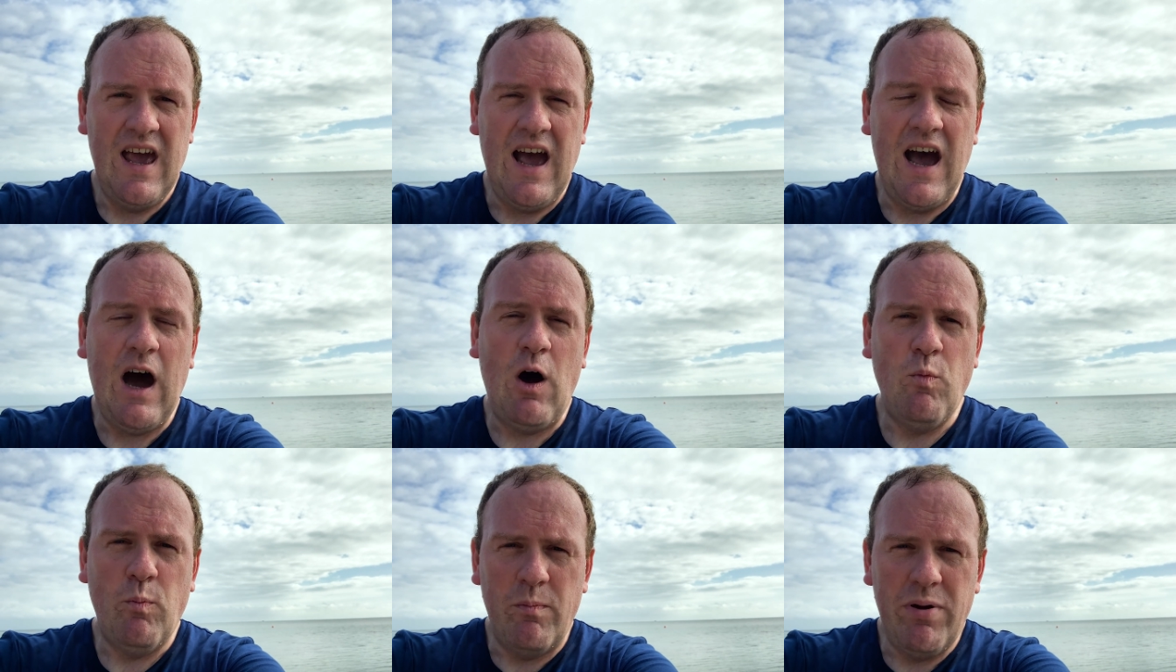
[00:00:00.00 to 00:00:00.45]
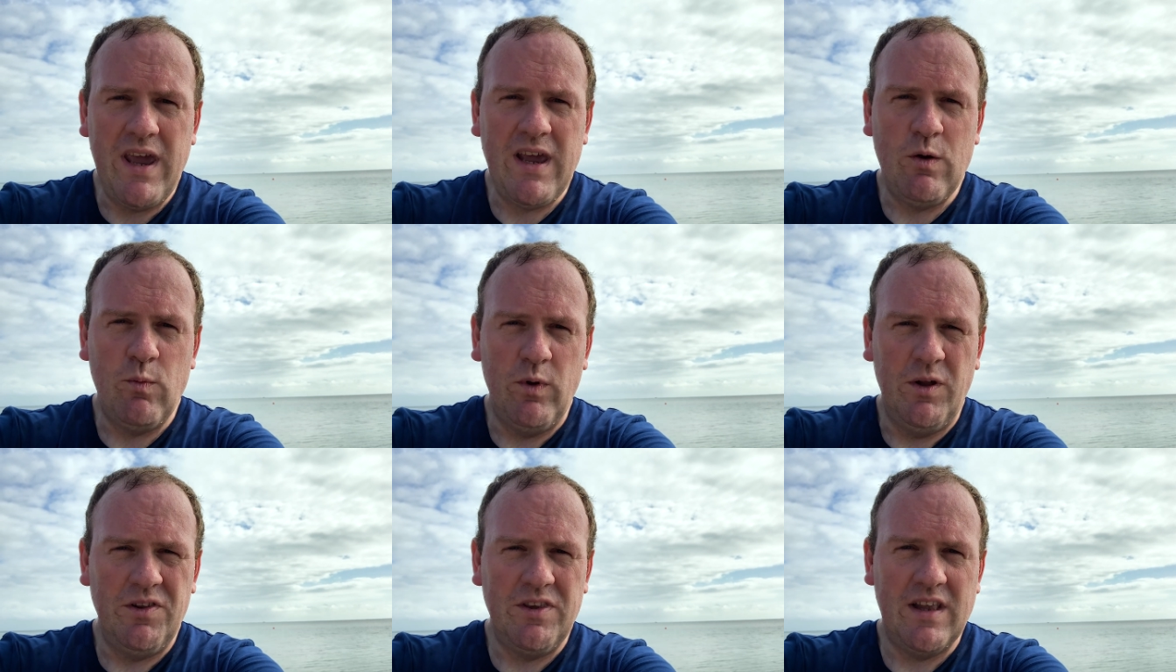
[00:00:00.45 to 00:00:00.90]
how
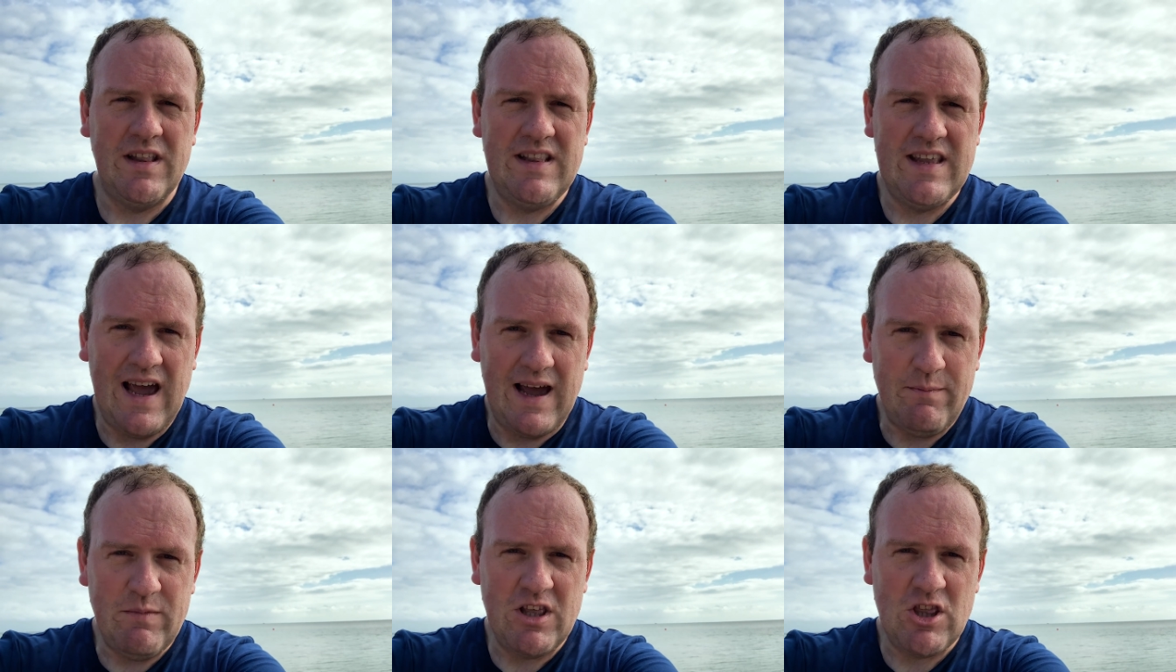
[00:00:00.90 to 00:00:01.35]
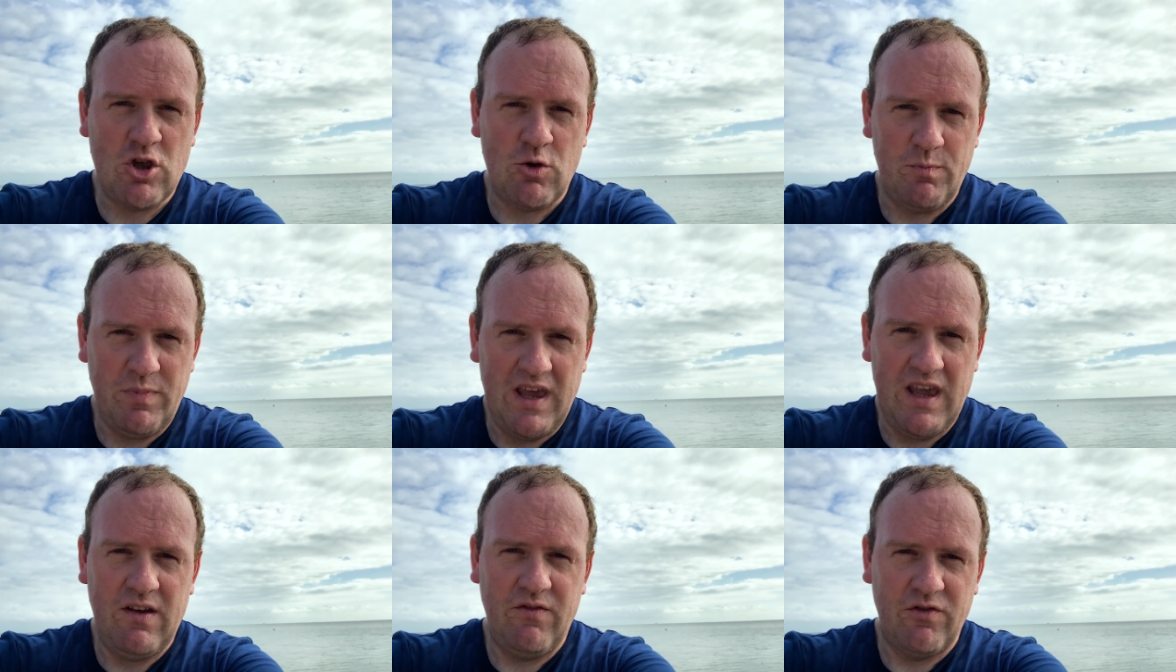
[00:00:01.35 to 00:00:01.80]
big will the
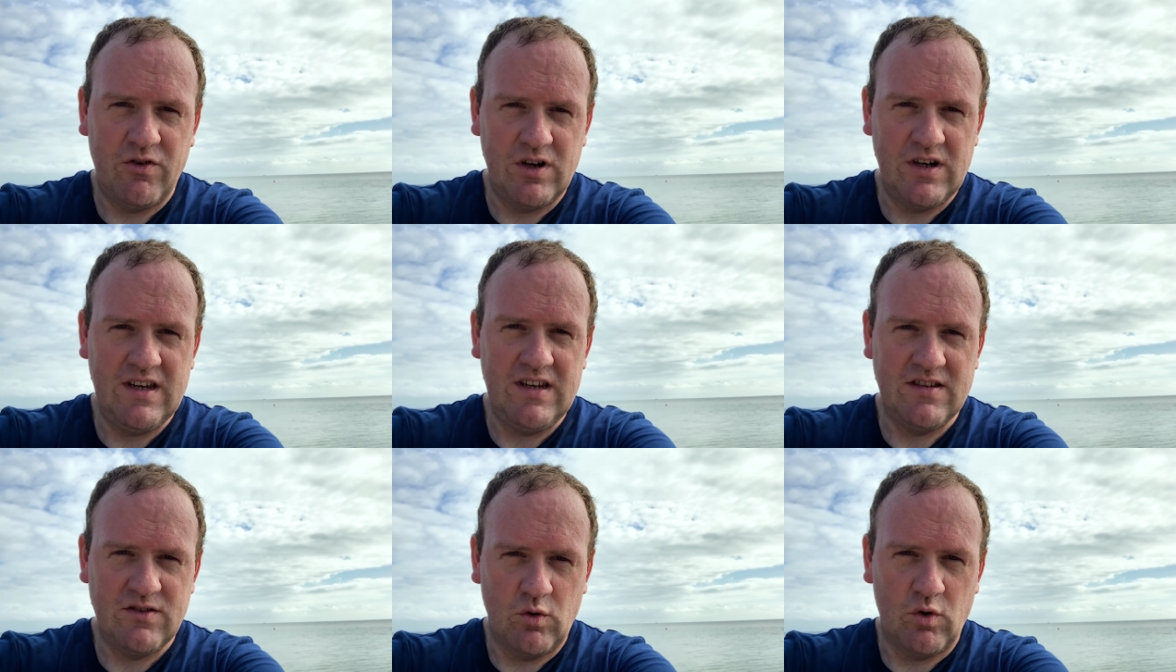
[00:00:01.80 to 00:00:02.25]
damage be for these